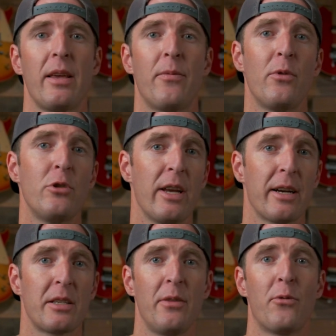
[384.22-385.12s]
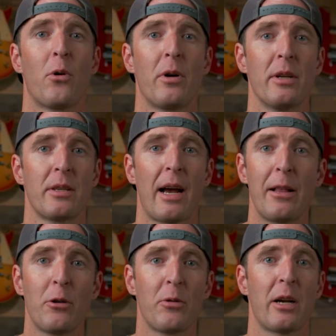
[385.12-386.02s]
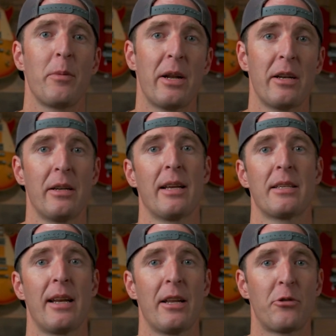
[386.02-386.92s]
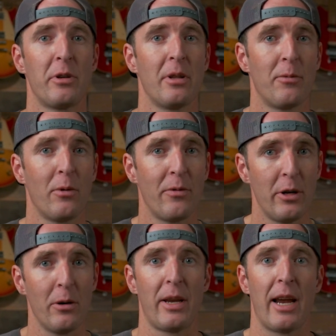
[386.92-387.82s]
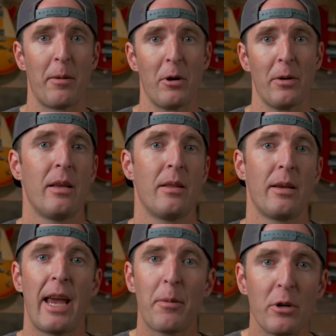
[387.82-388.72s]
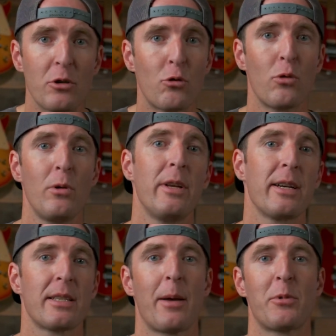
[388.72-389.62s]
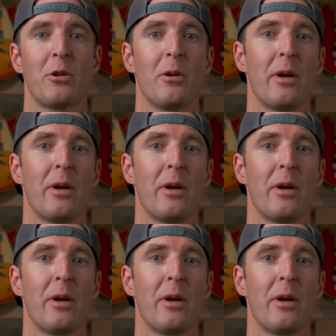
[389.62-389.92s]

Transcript: Fuji X-T4 is highly recommended as an entry-level video camera. The camera is truly exceptional